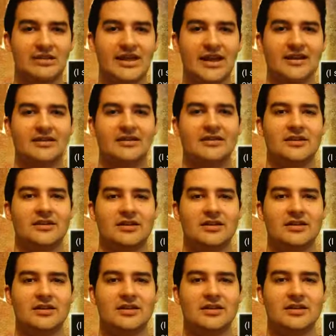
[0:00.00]
that
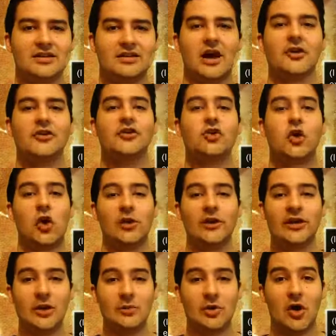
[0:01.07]
not
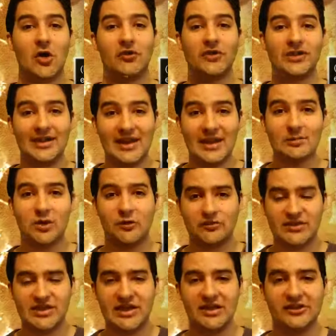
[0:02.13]
calling upon the name
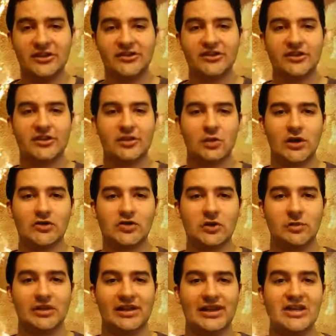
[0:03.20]
of Jesus in the Great
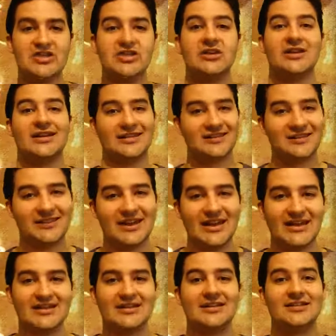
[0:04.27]
Tribulation is
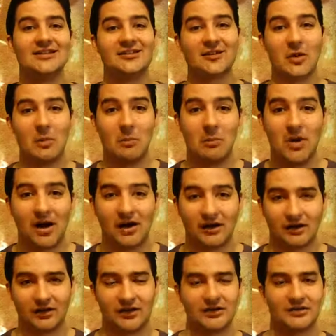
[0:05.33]
Satan's
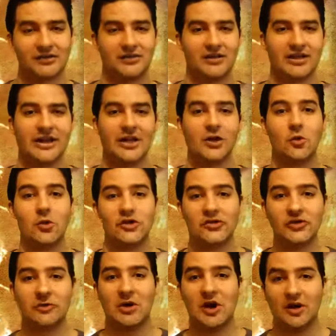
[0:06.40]
mark. In other
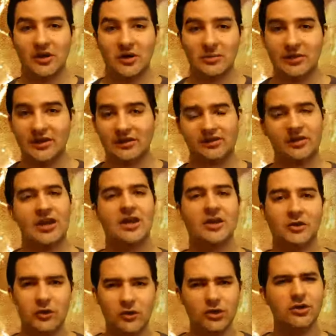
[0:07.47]
words, the mark of the beast.
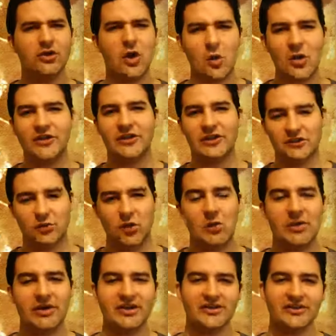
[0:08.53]
Do you know what this
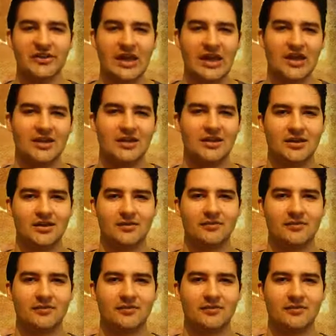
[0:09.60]
woman is saying?